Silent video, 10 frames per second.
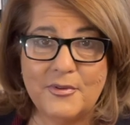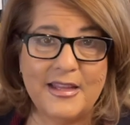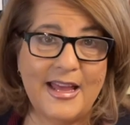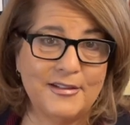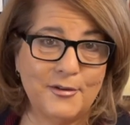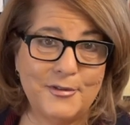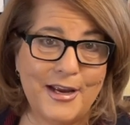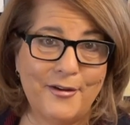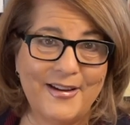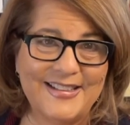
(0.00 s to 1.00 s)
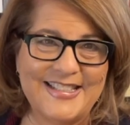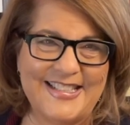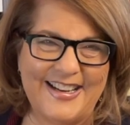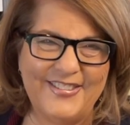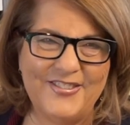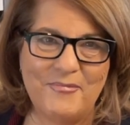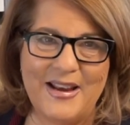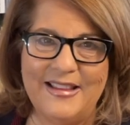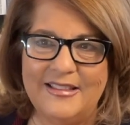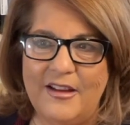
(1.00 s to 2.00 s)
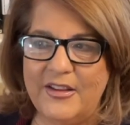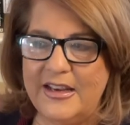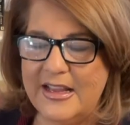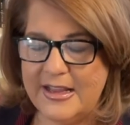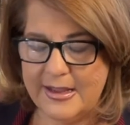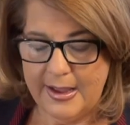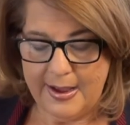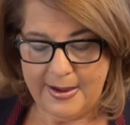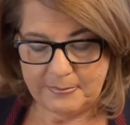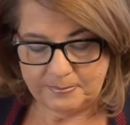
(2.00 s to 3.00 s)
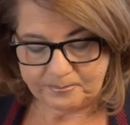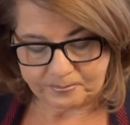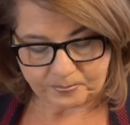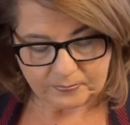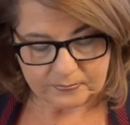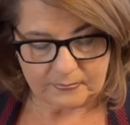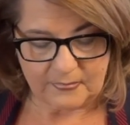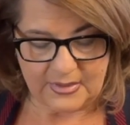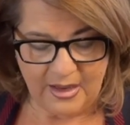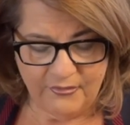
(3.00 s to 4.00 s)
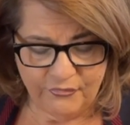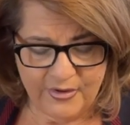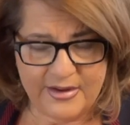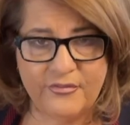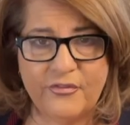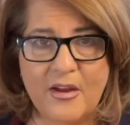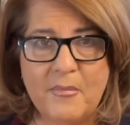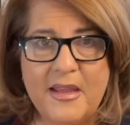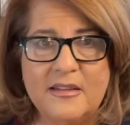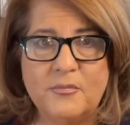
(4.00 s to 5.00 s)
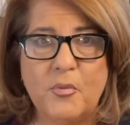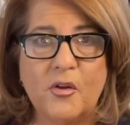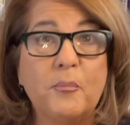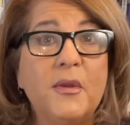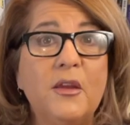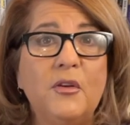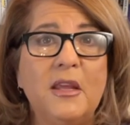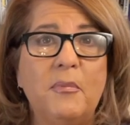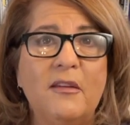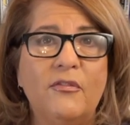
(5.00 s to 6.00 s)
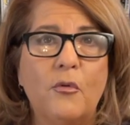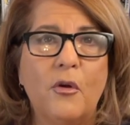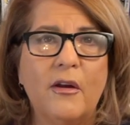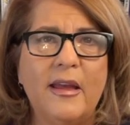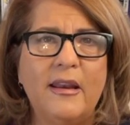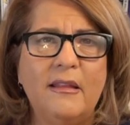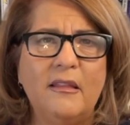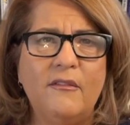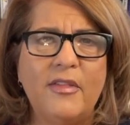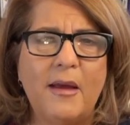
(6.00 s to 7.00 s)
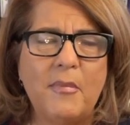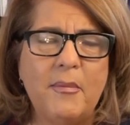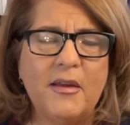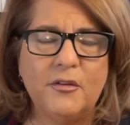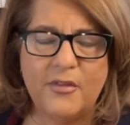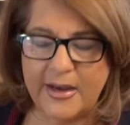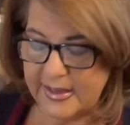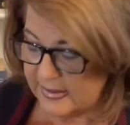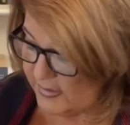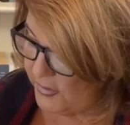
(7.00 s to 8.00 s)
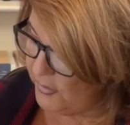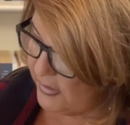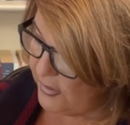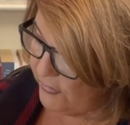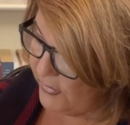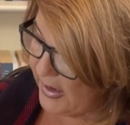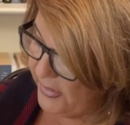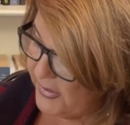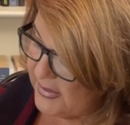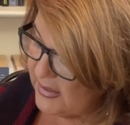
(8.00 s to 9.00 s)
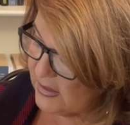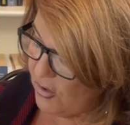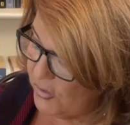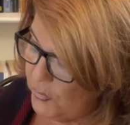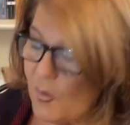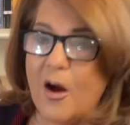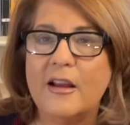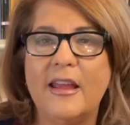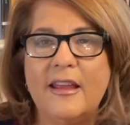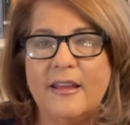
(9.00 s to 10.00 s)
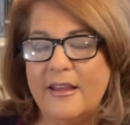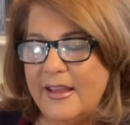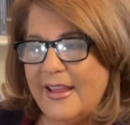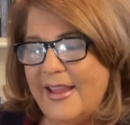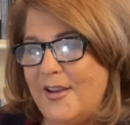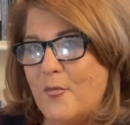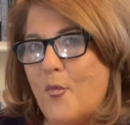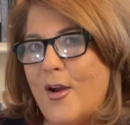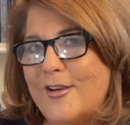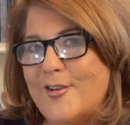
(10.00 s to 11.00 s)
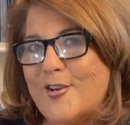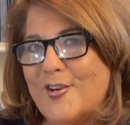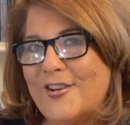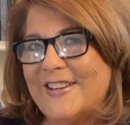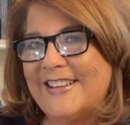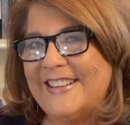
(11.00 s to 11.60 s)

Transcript: really esoteric stuff, but I love it. Um, I've read from his book Beauty before, and I love that. Maybe I'll do that again soon. Don't forget, this is called Walking in Wonder.